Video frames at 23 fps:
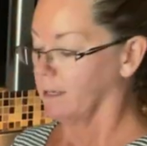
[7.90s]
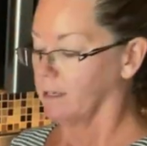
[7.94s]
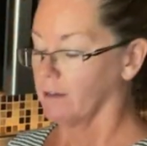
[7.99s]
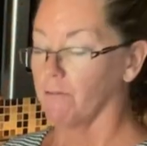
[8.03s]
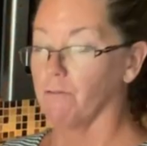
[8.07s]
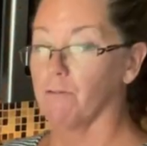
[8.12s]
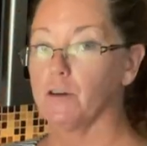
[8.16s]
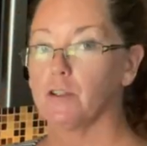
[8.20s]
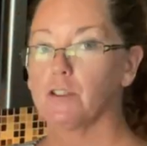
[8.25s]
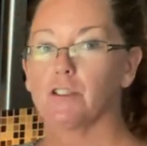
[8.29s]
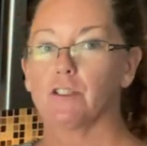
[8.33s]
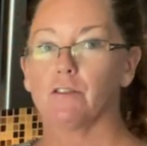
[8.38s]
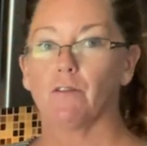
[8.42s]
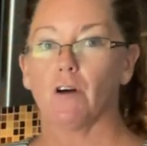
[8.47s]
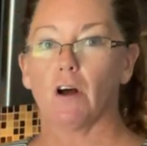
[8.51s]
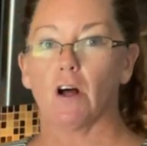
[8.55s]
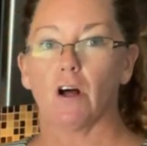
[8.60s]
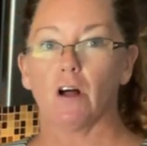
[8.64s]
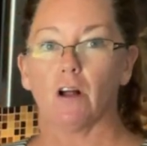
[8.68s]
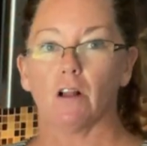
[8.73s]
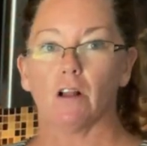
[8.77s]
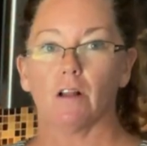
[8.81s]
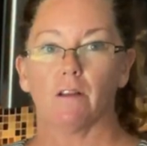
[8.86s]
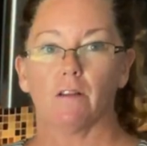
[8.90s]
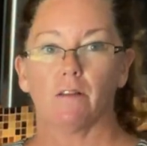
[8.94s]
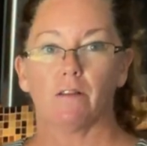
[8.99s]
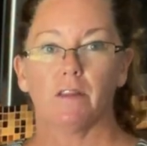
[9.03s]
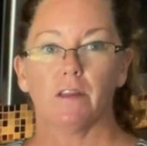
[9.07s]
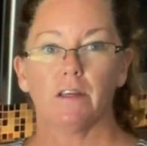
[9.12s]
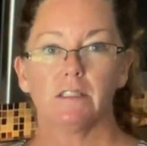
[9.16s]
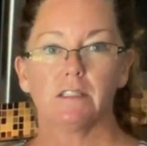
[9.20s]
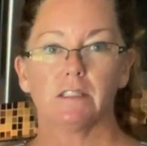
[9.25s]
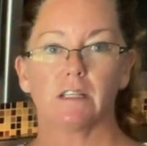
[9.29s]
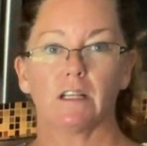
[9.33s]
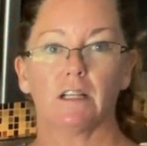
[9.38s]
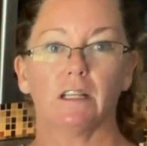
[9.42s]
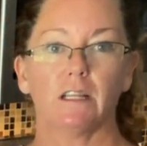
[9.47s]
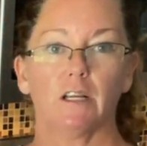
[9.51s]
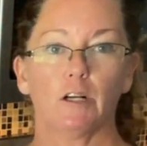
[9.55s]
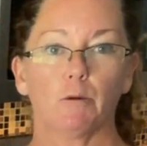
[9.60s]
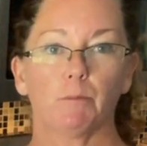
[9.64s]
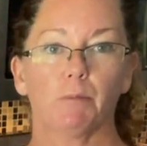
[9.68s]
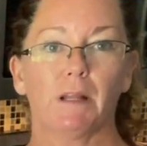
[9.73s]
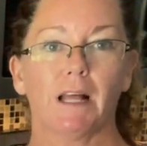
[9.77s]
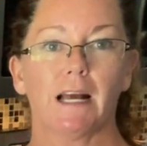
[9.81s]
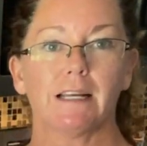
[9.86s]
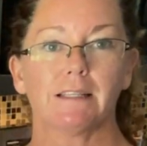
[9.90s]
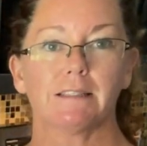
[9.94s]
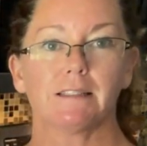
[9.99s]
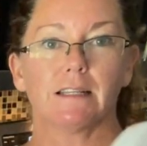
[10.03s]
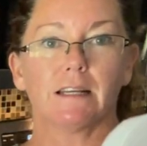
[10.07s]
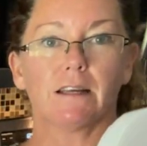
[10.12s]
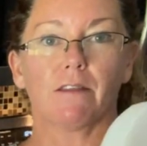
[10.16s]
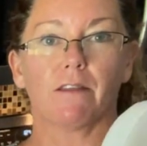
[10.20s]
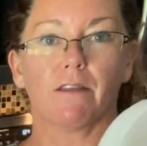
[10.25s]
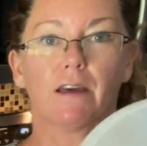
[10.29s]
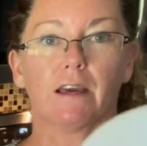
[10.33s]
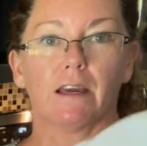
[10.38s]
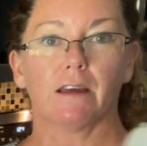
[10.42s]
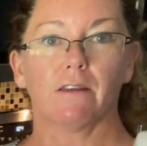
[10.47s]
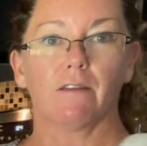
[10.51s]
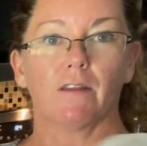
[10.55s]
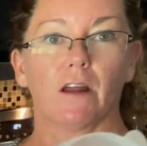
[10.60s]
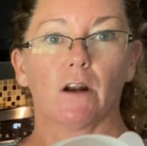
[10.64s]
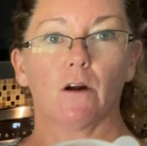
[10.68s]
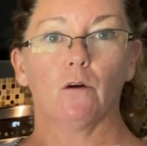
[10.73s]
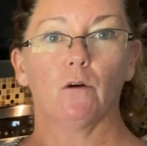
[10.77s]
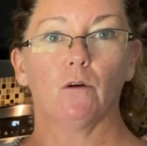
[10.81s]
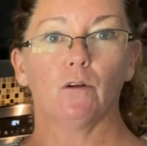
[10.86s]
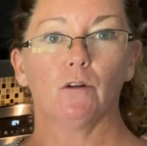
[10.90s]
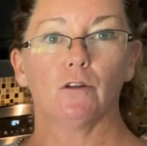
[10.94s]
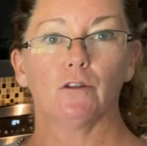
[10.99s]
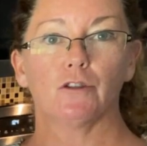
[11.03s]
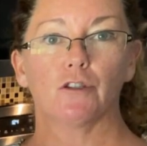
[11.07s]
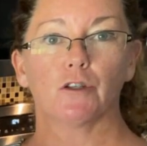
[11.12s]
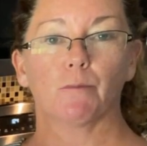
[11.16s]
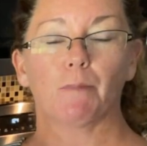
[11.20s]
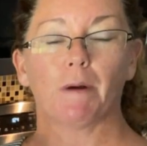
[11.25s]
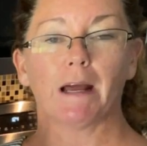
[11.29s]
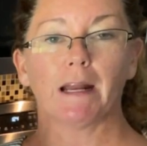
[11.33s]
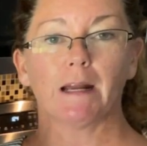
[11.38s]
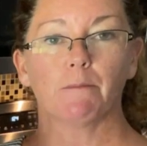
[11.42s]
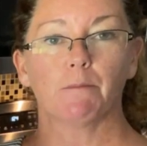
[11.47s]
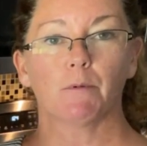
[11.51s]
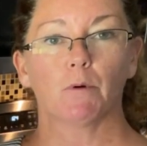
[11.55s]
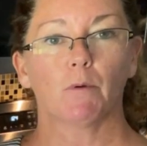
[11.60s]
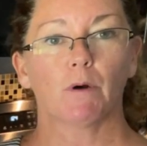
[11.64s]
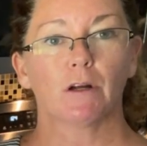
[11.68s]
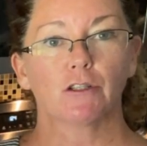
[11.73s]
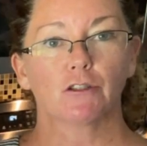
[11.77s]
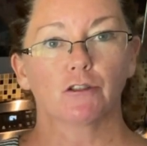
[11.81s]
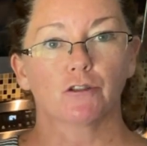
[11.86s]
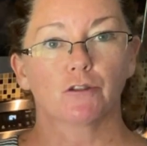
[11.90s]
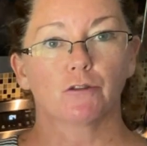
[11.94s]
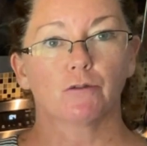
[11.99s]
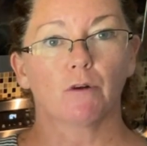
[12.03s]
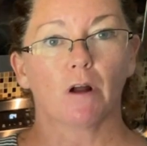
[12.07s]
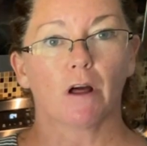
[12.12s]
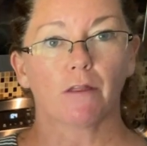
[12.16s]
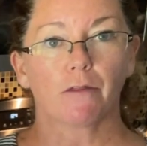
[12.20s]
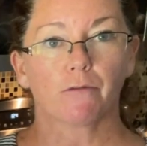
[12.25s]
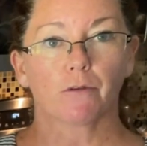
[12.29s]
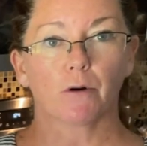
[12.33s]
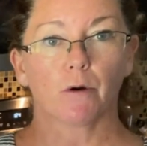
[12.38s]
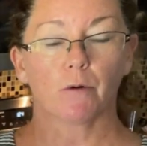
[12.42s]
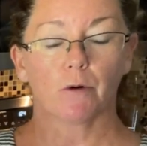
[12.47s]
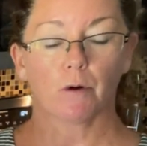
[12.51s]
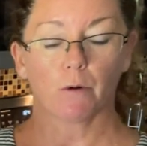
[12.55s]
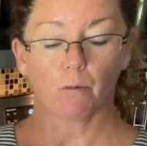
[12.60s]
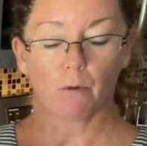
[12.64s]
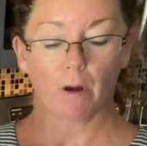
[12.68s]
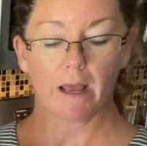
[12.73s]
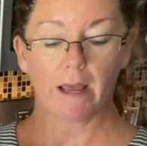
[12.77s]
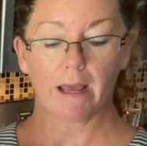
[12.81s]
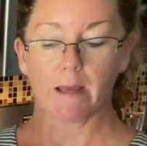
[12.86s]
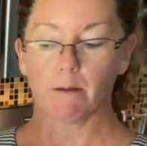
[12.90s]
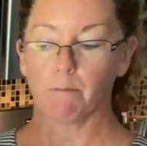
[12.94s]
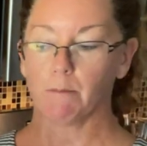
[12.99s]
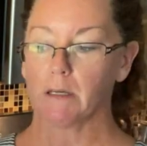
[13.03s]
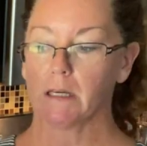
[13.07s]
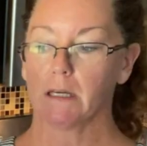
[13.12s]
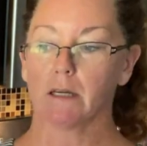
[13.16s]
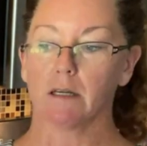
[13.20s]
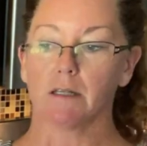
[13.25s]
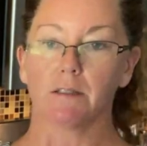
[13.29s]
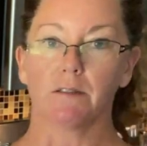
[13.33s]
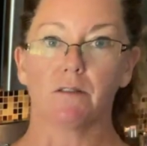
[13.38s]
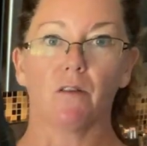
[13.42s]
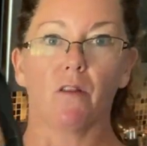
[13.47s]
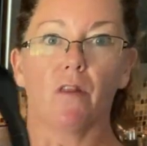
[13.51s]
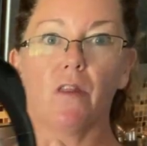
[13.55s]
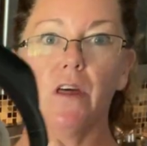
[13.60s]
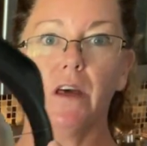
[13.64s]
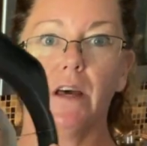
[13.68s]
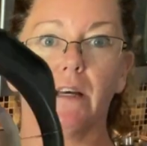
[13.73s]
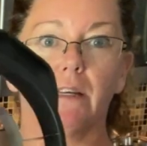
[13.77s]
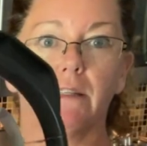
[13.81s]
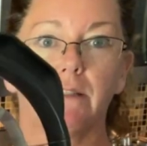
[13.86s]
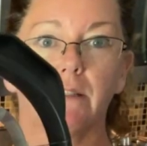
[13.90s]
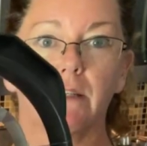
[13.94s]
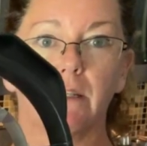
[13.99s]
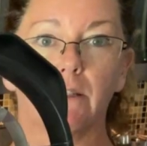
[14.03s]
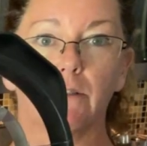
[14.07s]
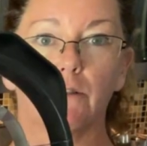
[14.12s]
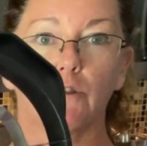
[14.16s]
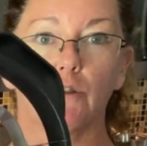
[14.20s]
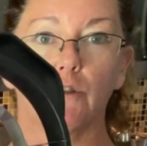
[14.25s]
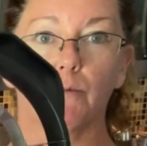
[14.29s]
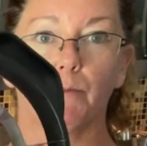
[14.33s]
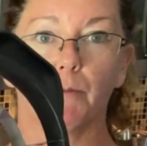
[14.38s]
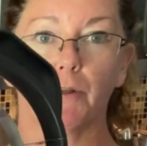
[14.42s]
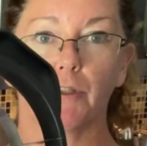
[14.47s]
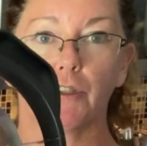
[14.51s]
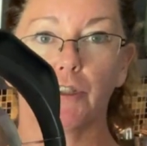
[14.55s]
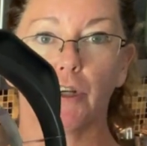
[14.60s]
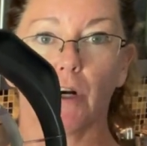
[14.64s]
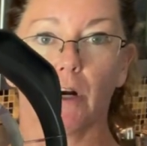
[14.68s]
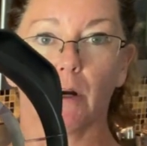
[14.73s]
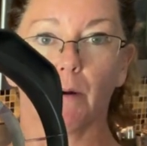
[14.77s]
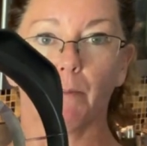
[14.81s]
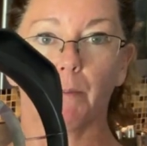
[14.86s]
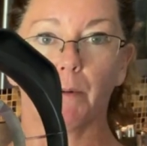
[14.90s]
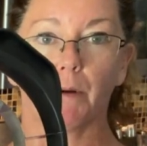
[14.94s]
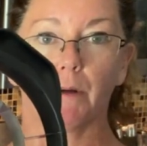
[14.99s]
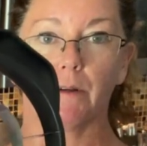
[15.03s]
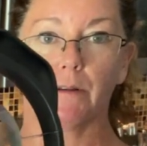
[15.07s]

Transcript: First of all, this clear plastic thing that holds your pineapple wedger, do not throw it away because this is super sharp.